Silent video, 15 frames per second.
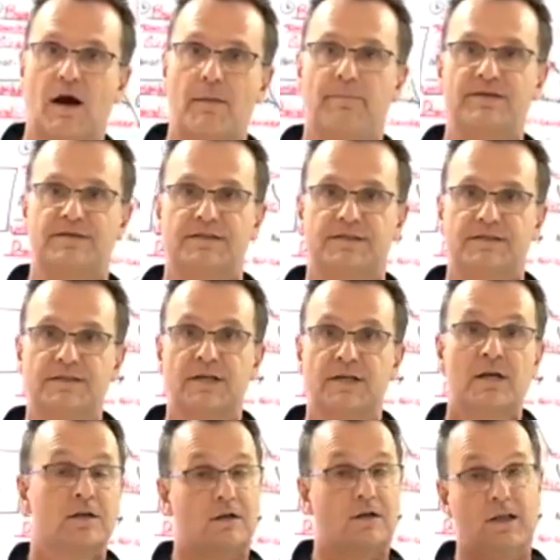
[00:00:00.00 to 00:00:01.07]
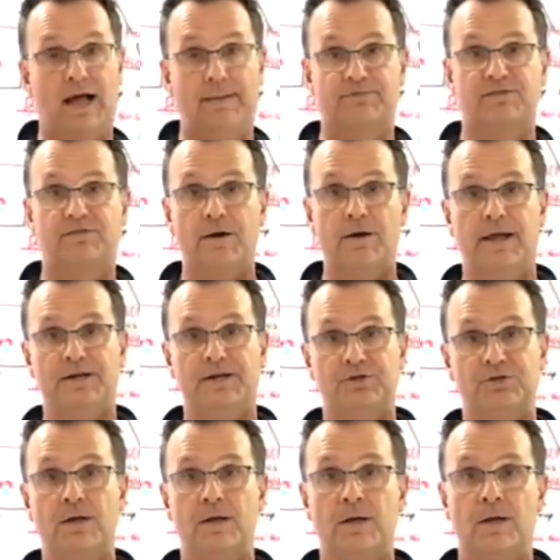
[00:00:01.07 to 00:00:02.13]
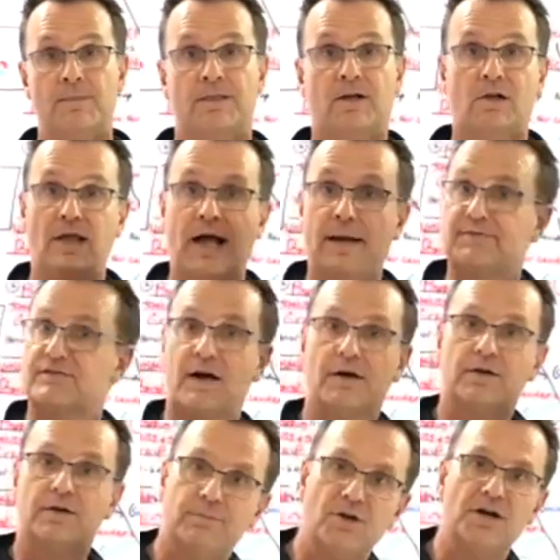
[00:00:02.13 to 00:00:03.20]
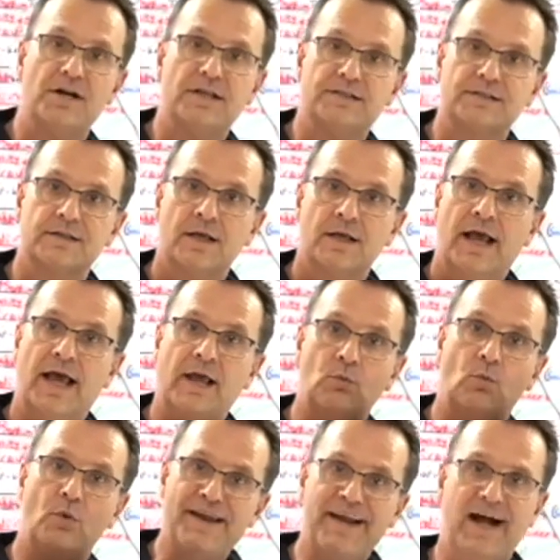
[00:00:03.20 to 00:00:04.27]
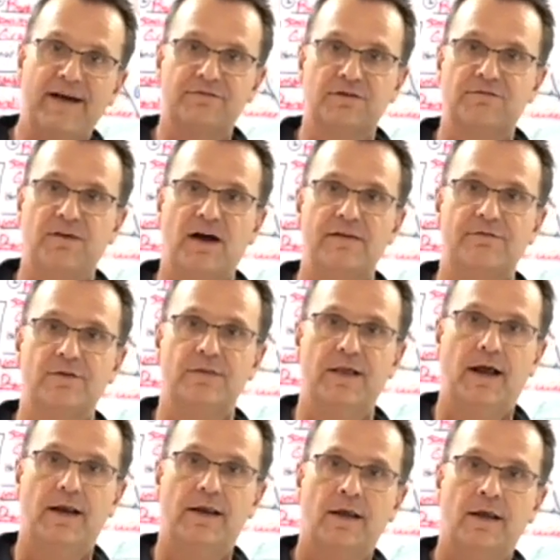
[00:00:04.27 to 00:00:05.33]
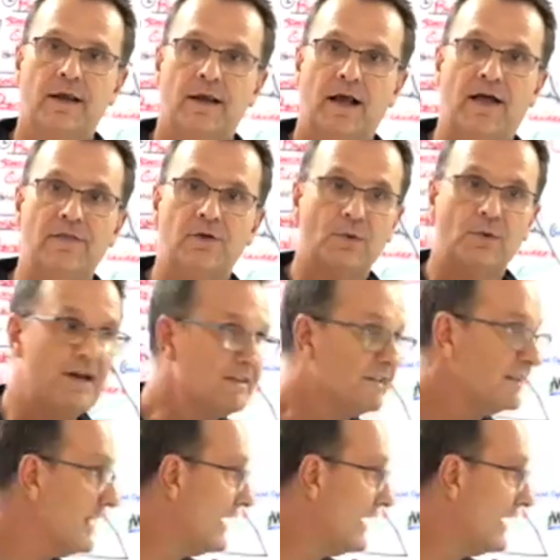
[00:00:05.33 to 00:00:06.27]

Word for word: our businesses, collapse of our nation, the collapse of our communities. And we have to fight for that. And the reason